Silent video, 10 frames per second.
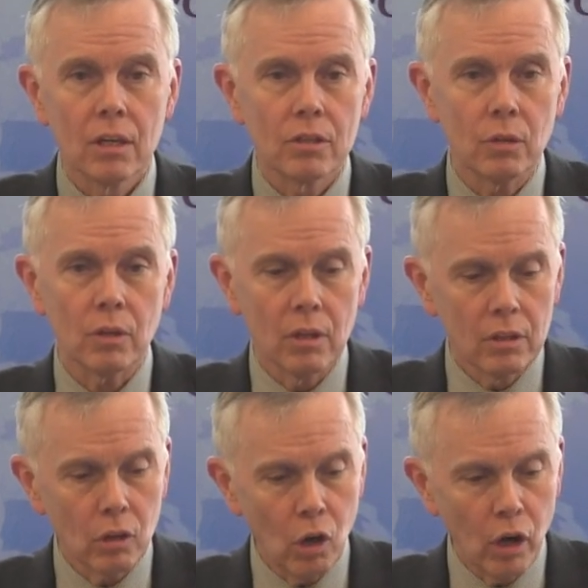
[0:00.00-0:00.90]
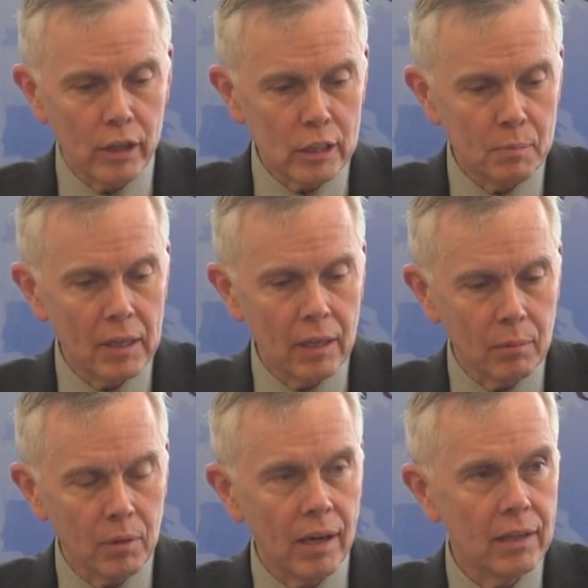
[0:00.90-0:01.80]
So the, the law is being
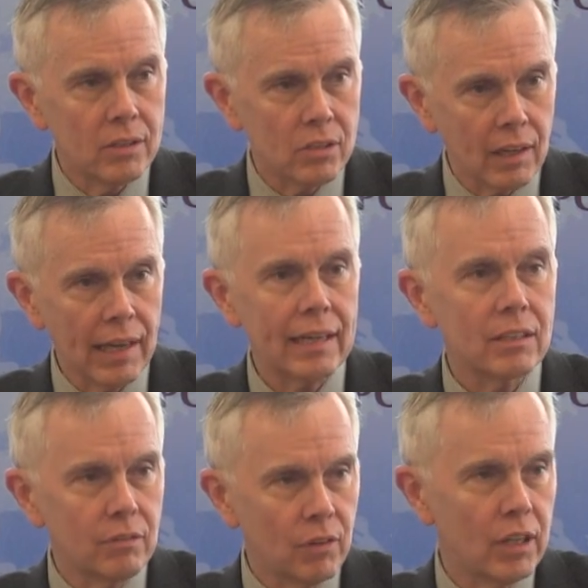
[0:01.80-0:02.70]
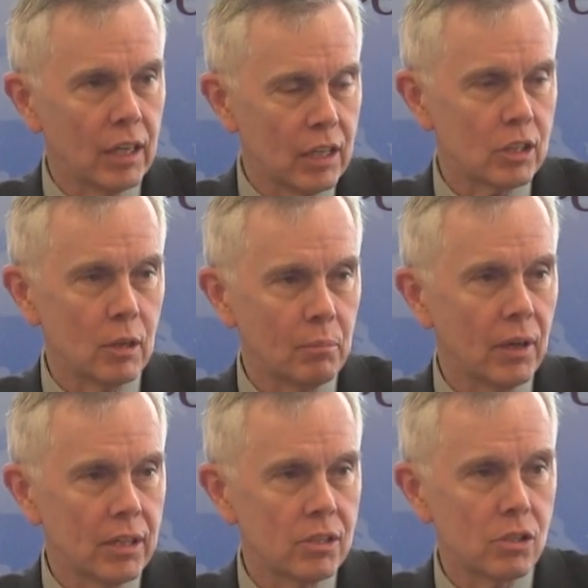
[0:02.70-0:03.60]
applied selectively in some
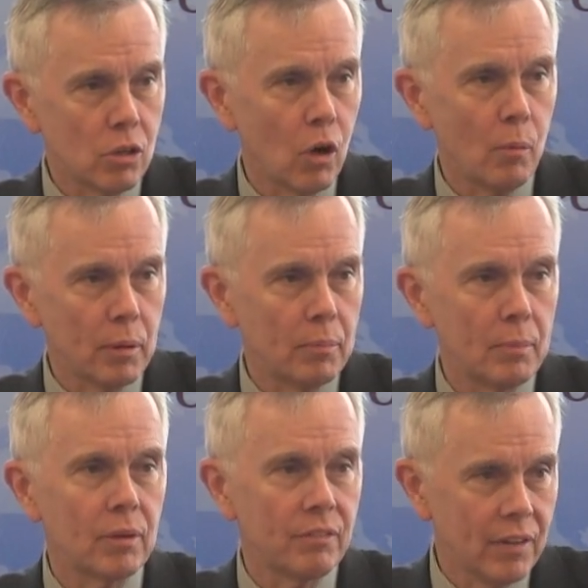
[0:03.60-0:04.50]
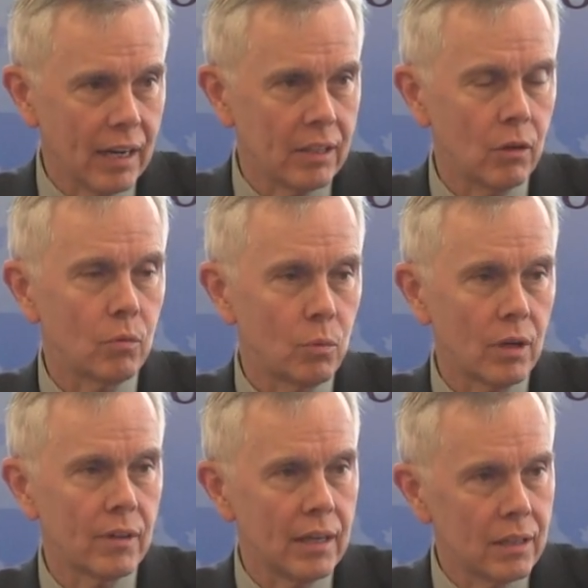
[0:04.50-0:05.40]
places, so helping people to find out
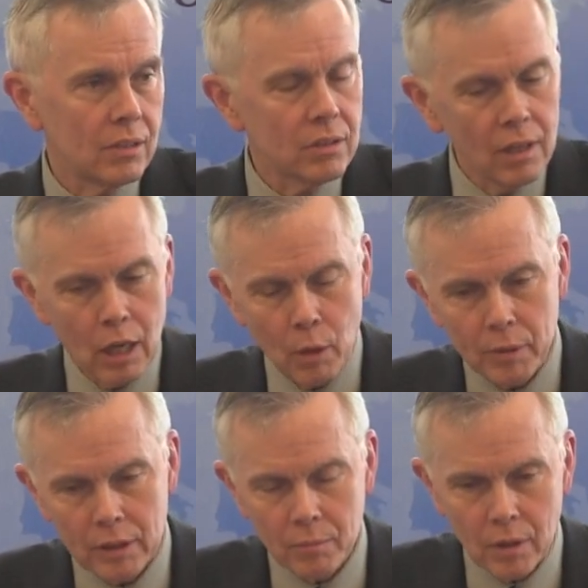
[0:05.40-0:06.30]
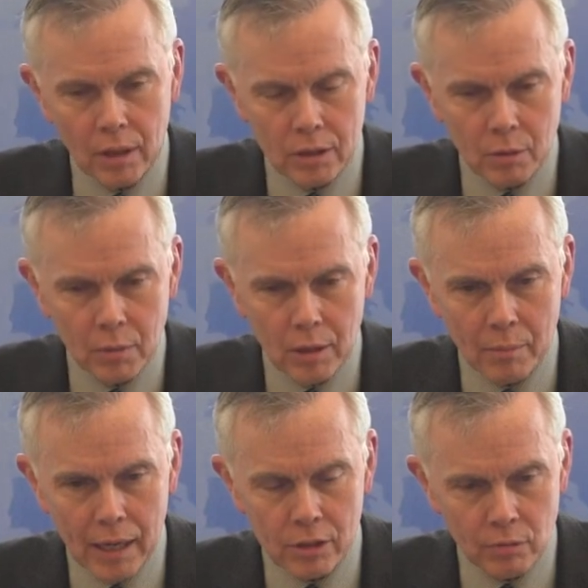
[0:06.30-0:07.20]
where that is, helping them to
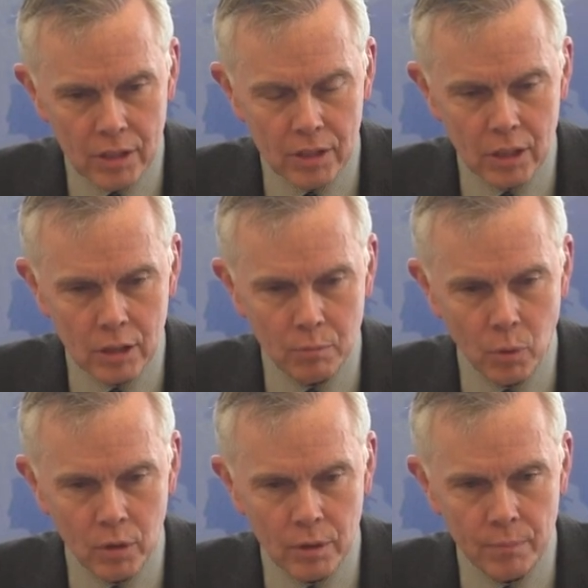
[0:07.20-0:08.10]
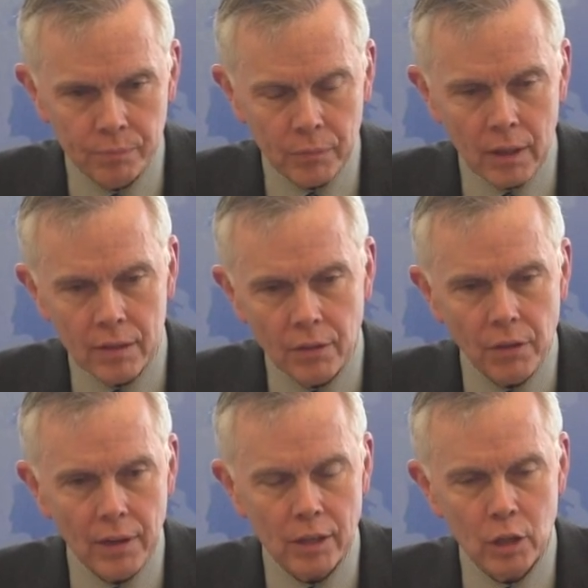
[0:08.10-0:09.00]
minimize risk is important. And the
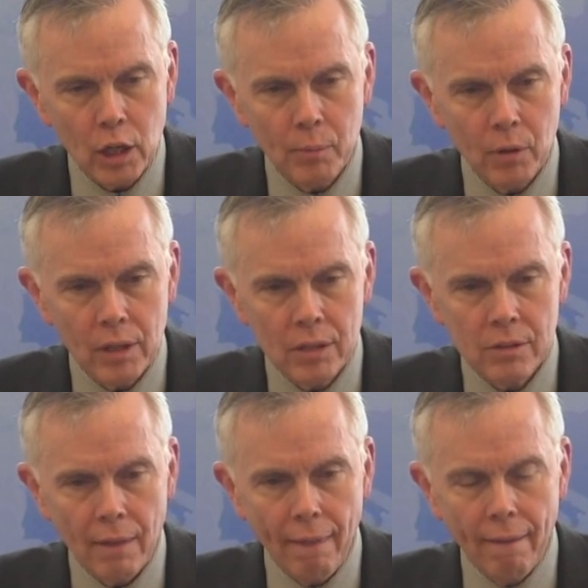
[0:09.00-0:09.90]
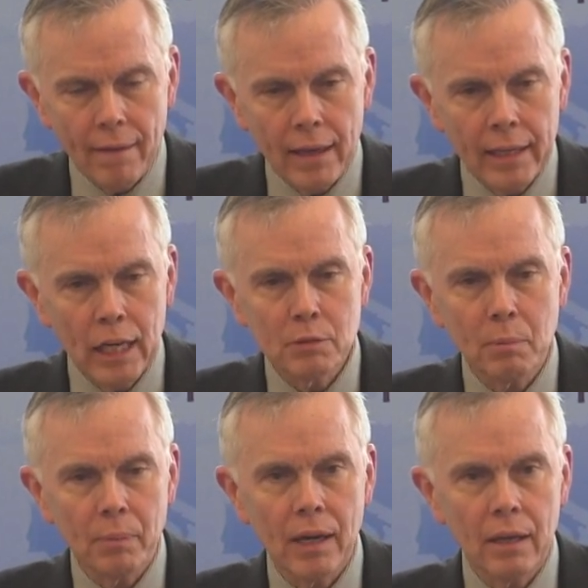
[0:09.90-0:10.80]
other thing I talk about is
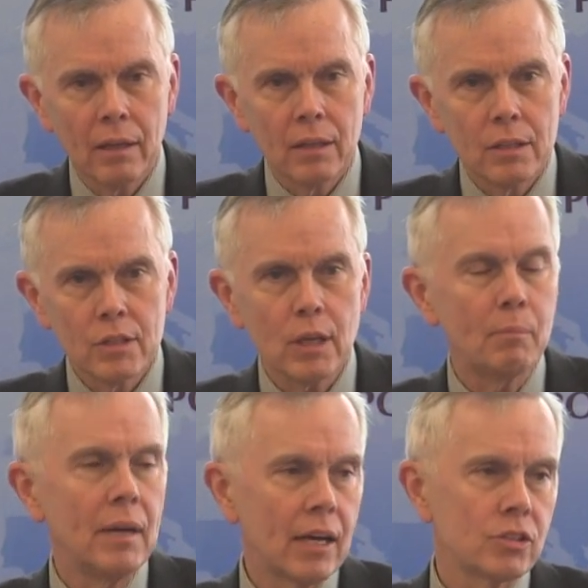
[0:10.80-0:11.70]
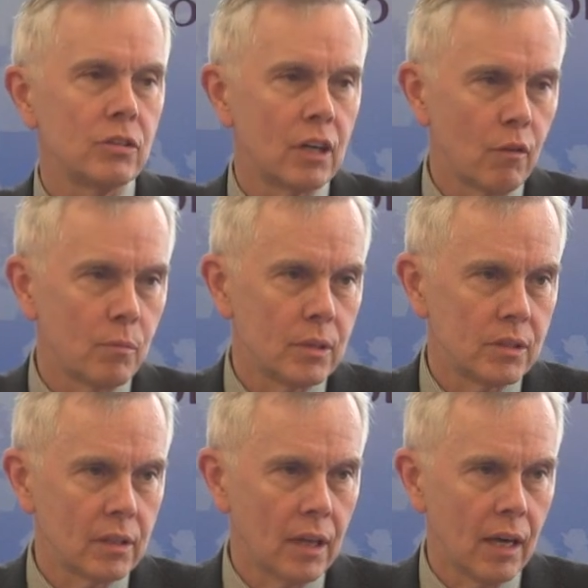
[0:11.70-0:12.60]
engagement by subnational
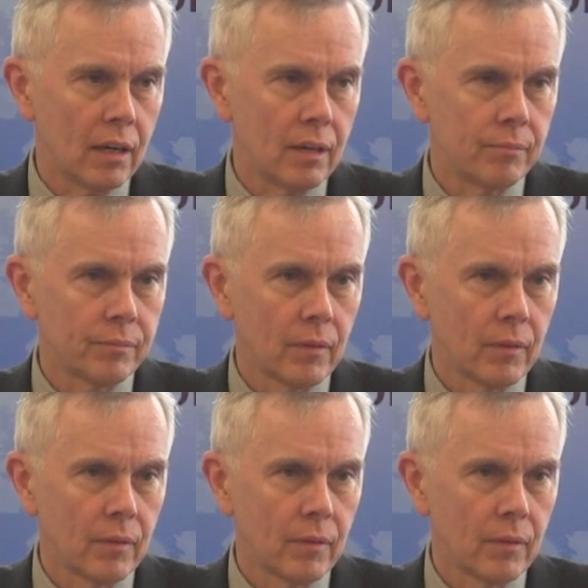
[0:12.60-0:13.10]
governments in Canada.